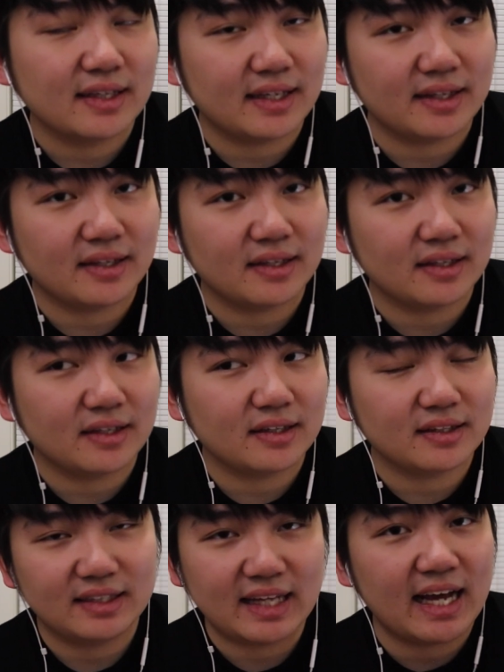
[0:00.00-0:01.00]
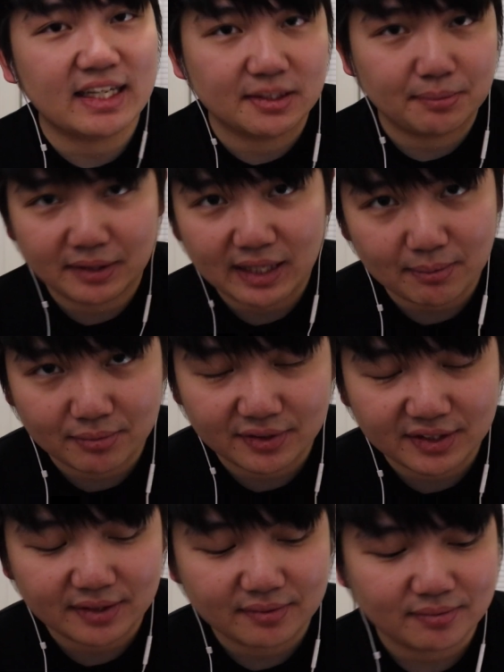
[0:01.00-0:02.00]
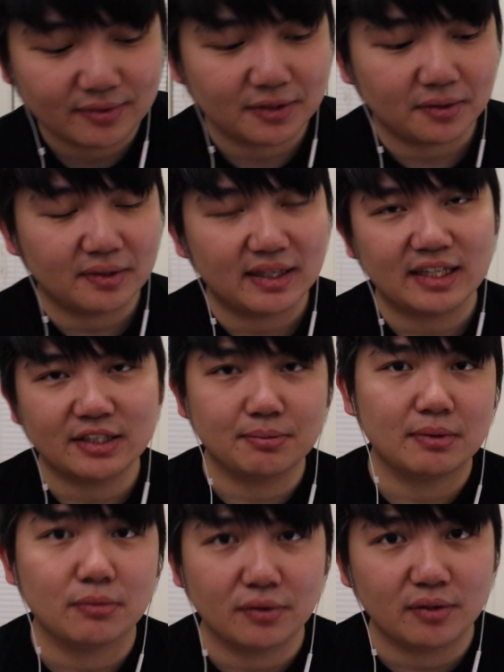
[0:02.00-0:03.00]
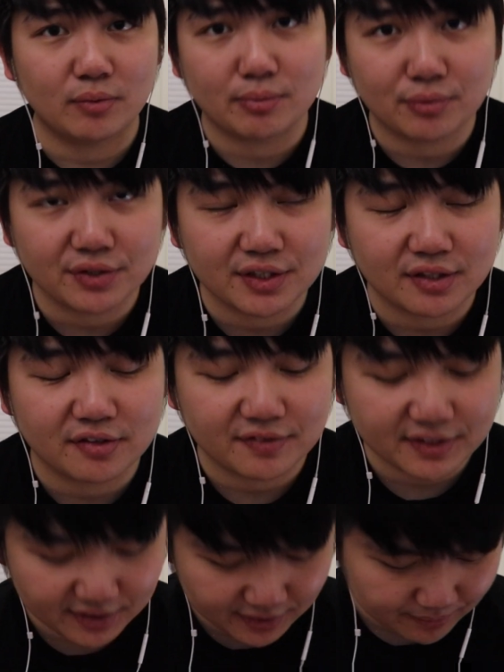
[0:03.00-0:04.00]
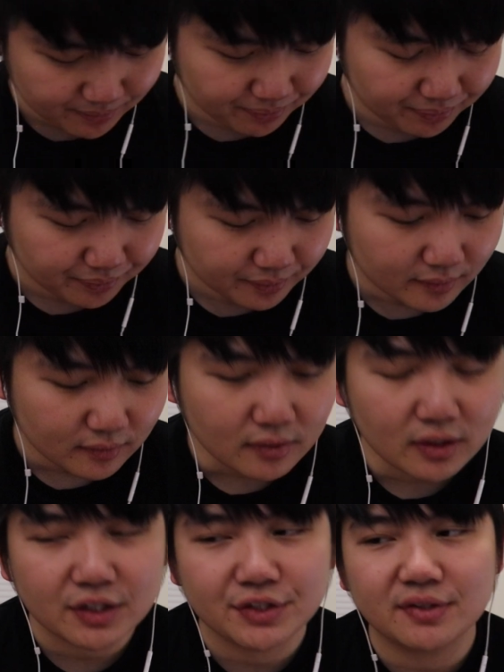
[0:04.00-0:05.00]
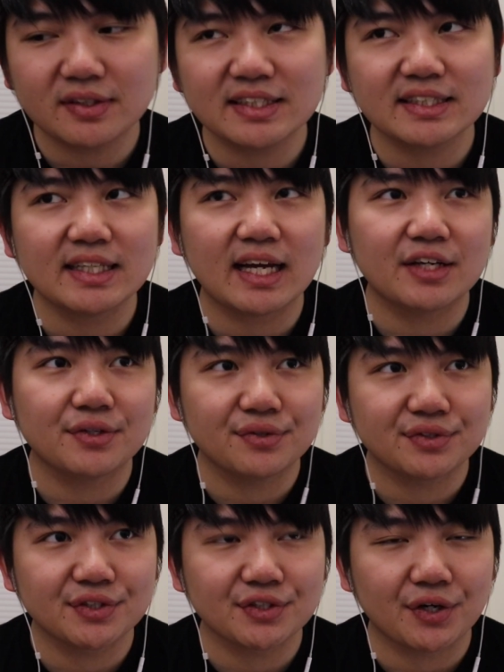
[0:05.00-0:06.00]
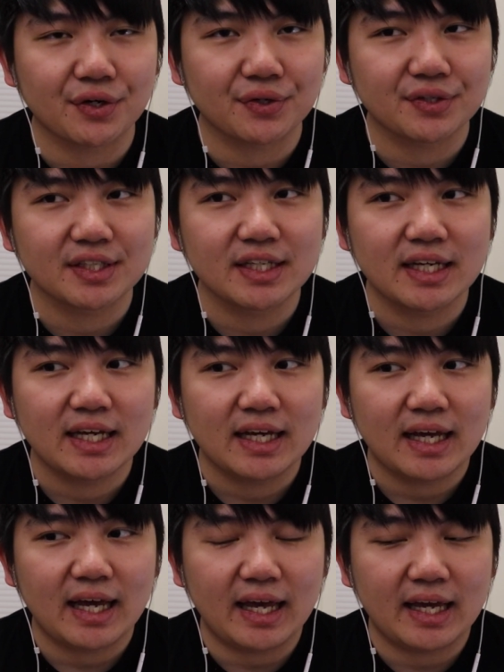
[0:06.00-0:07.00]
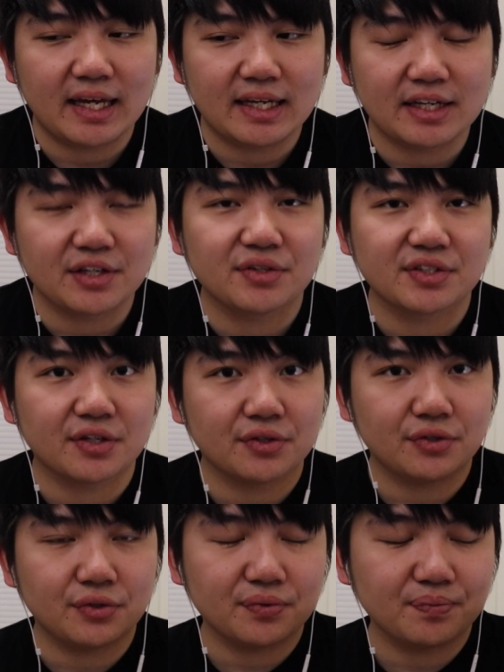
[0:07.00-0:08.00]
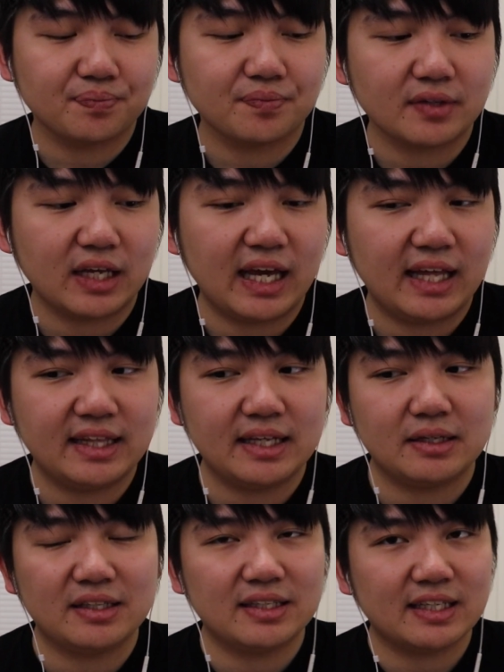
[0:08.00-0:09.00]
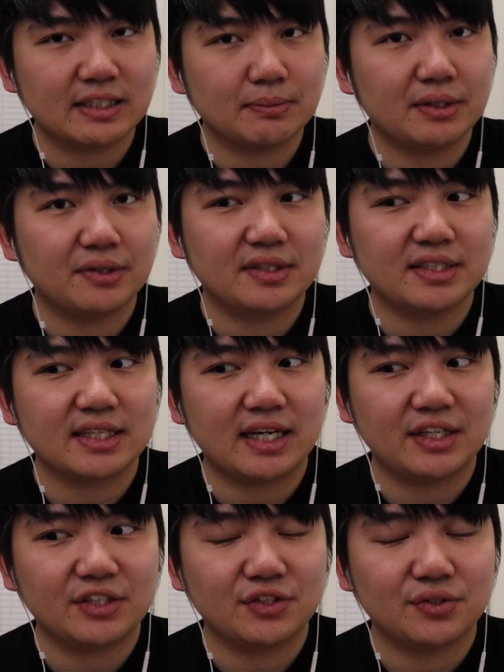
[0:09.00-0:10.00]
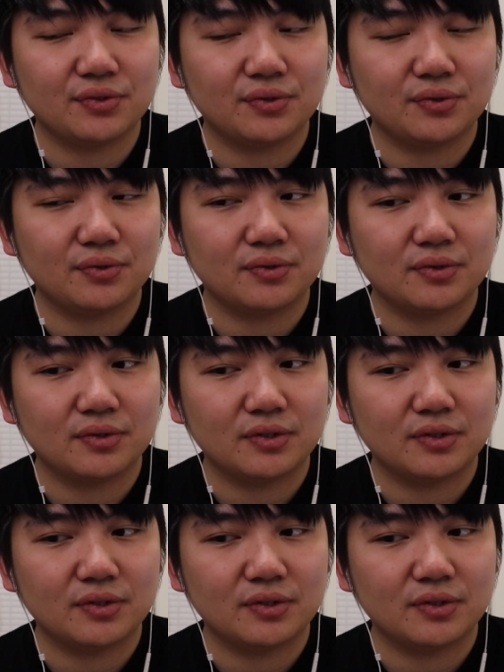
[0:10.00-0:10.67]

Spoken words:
then it has to be that person. So it has to be more than one person, obviously. So let's say I use this card and I use it on you. And then the next player decide to